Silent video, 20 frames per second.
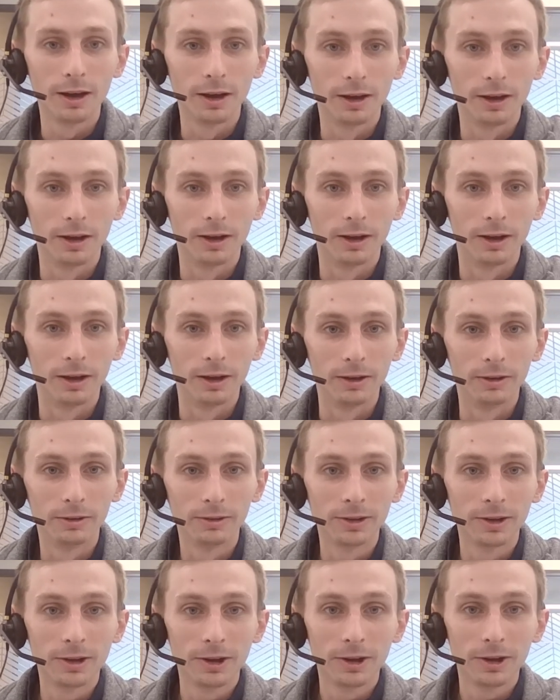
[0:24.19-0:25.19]
uh,
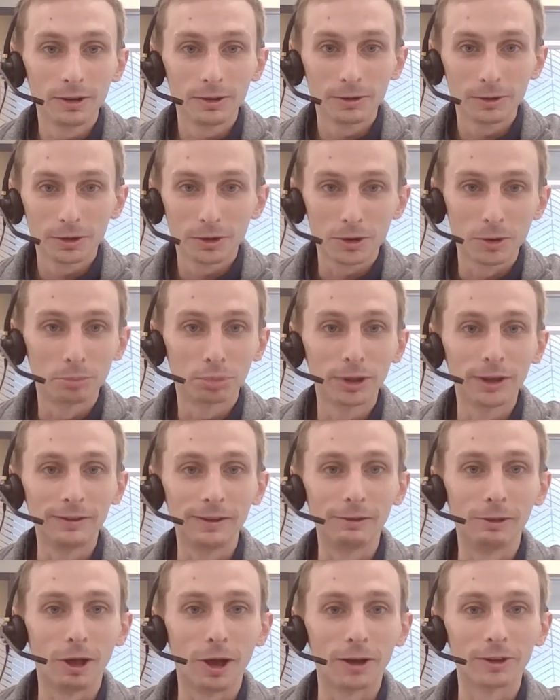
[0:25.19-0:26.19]

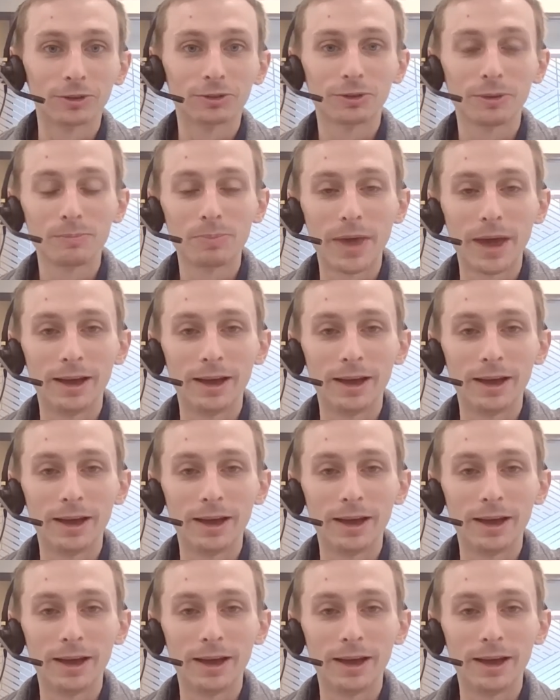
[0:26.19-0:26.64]
completely lost.